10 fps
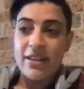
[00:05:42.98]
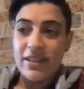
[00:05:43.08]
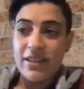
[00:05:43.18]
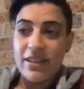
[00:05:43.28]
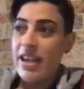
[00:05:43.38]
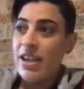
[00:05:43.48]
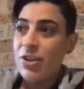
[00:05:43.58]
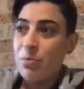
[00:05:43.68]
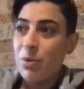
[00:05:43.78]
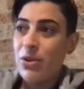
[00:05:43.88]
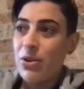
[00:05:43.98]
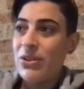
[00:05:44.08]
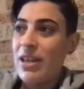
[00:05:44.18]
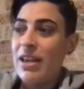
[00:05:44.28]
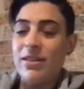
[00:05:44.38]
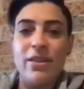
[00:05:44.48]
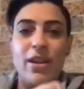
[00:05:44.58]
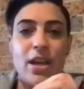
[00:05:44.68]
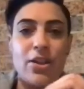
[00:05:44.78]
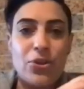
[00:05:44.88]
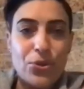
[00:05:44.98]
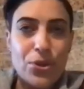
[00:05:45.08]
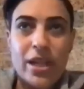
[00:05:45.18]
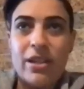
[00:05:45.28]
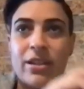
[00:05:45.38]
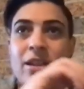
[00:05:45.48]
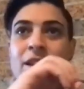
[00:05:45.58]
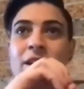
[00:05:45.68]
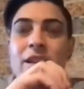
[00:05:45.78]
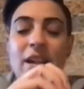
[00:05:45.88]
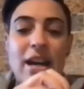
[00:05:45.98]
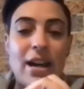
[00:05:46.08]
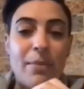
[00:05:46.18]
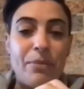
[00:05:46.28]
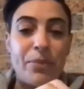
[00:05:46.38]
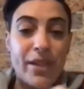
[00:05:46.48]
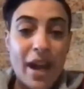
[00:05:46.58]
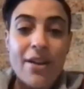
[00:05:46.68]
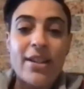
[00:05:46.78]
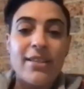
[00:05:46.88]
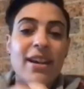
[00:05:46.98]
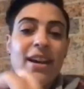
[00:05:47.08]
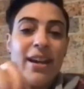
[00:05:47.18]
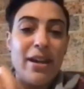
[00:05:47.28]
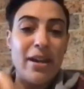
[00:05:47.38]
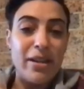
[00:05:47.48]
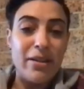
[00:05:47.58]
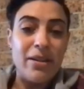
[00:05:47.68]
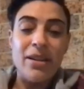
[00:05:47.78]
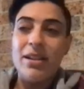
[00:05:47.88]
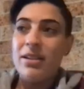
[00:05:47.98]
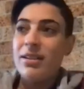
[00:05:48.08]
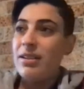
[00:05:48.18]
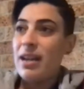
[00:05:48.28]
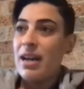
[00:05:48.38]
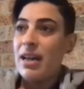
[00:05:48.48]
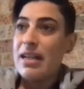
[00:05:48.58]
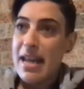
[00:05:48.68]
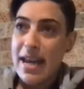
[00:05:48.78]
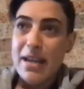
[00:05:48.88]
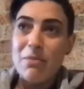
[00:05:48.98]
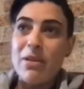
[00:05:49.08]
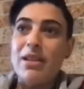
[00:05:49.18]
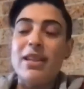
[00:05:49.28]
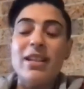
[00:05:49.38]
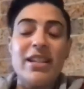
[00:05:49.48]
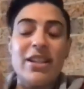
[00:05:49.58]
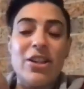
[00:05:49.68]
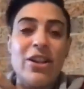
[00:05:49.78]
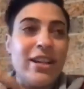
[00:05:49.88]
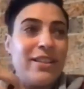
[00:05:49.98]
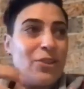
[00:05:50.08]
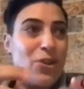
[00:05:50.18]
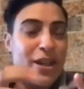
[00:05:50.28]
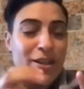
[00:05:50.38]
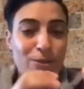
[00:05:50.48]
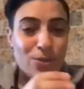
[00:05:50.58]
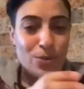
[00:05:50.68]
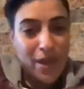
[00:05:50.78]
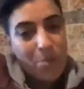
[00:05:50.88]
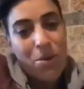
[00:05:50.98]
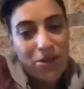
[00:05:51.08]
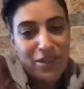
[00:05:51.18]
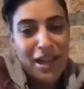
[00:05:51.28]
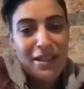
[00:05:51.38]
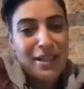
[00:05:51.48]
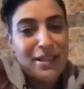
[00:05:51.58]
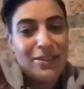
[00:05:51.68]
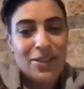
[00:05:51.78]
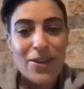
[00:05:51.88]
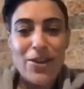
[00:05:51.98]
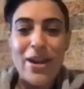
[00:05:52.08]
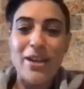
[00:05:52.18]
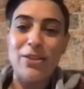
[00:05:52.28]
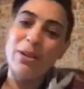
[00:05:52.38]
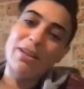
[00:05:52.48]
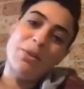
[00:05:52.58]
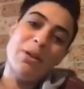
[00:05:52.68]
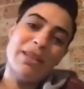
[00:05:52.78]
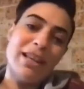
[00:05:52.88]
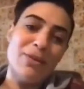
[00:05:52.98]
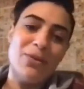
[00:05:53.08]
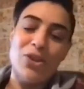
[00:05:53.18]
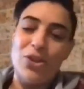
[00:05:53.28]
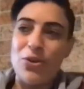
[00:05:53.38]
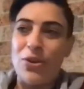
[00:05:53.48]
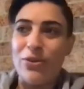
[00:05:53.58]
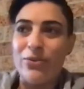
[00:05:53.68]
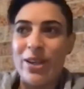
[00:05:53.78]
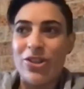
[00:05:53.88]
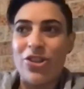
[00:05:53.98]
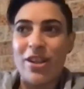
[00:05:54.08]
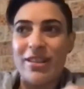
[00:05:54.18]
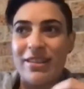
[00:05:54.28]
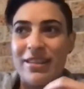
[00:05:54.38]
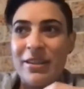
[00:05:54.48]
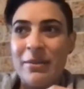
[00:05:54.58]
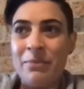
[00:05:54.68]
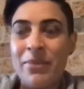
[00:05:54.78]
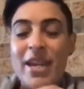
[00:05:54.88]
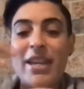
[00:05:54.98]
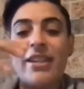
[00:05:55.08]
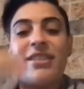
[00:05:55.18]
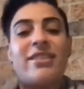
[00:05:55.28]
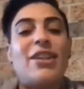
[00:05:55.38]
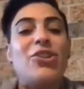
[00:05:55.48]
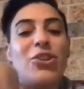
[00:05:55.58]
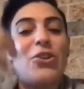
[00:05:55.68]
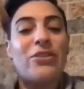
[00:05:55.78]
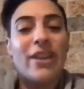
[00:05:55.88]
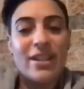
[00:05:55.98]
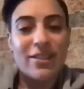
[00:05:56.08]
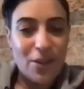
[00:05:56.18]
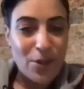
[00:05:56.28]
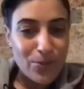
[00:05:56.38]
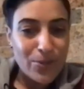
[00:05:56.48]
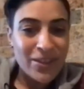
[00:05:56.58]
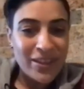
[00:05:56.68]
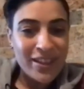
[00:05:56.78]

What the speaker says: And each person has their unique character and name, and you know, it's unique to their personality. So our director always had the vision of it's just an extension of ourselves.